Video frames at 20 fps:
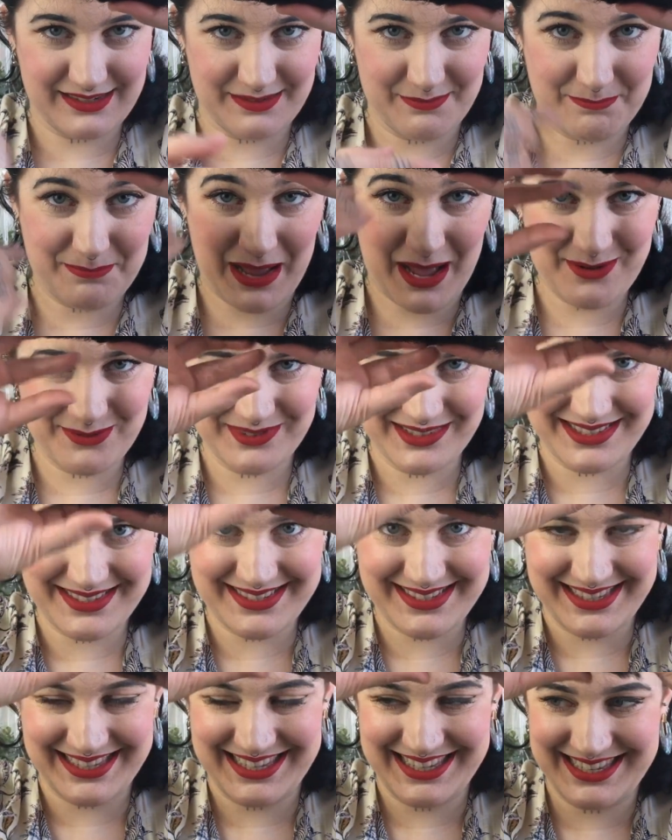
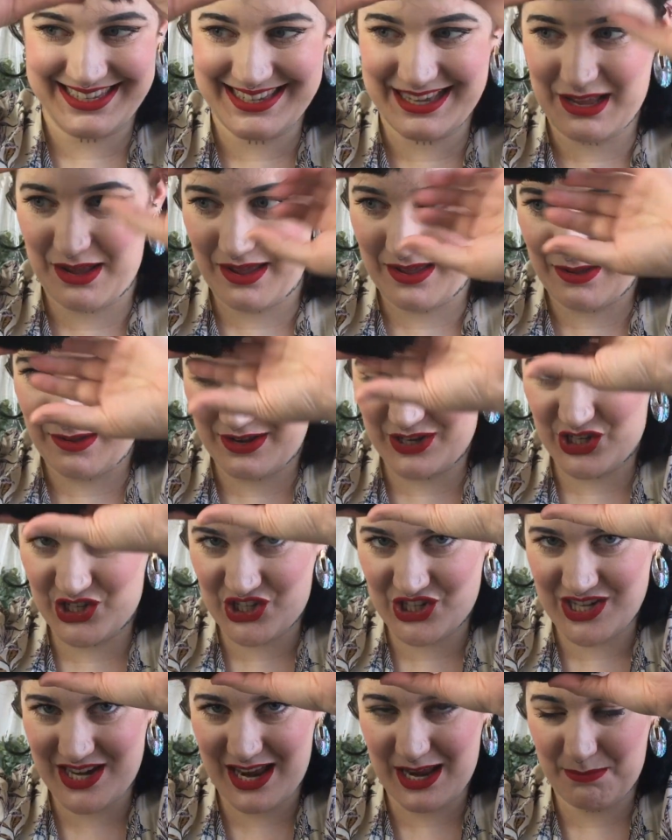bouncy
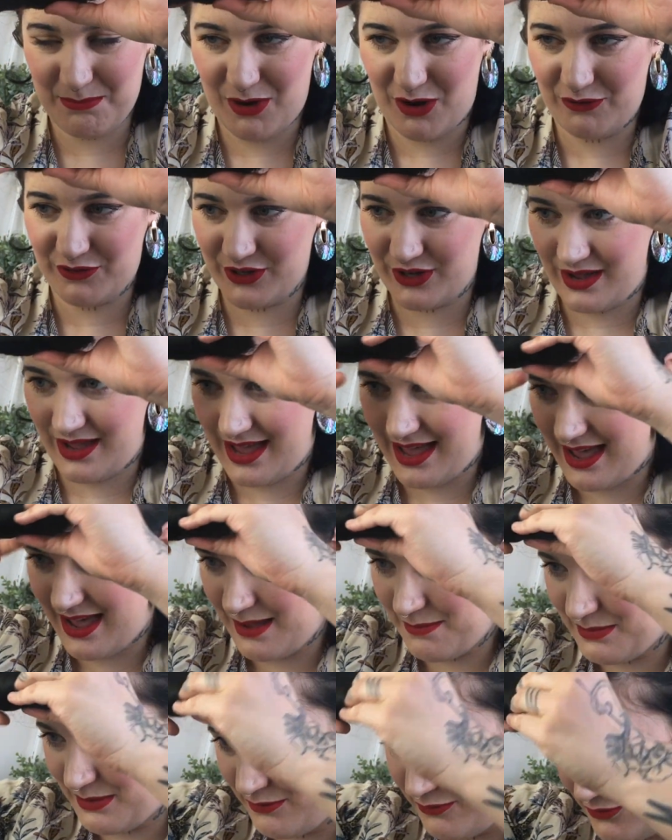shape of your
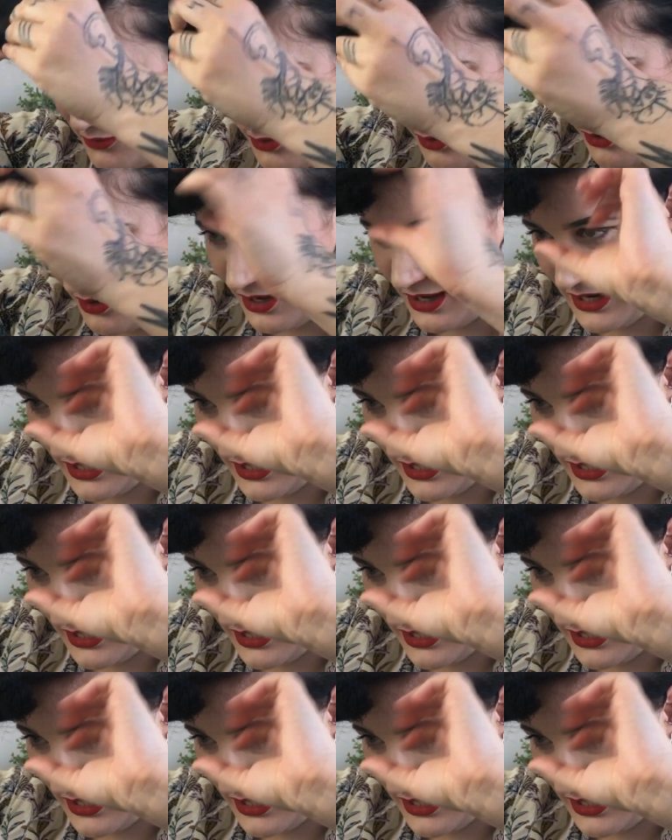hair before,